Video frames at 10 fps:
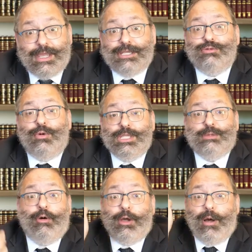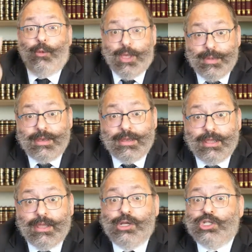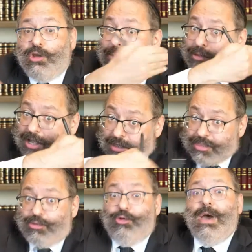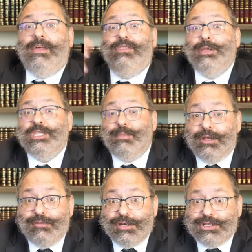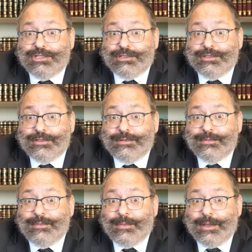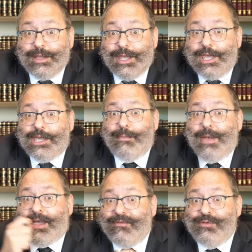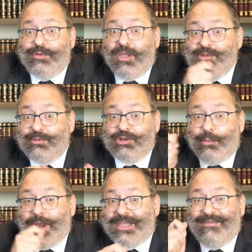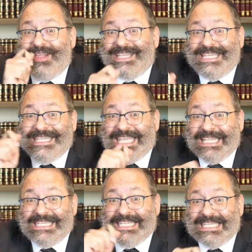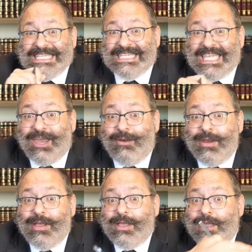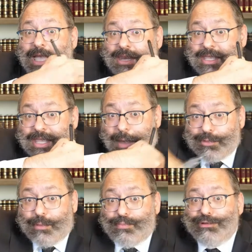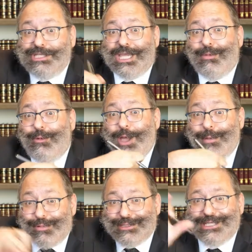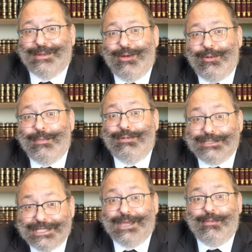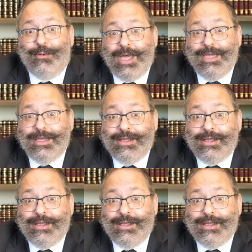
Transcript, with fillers: Yeshu once spoke about women. Yeshua ben Prachi threw him out of the Beis Medrash. He came back a few times. Yeshua ben Prachi felt he's insincere. And he kept on pushing him away, pushing him away, pushing him away.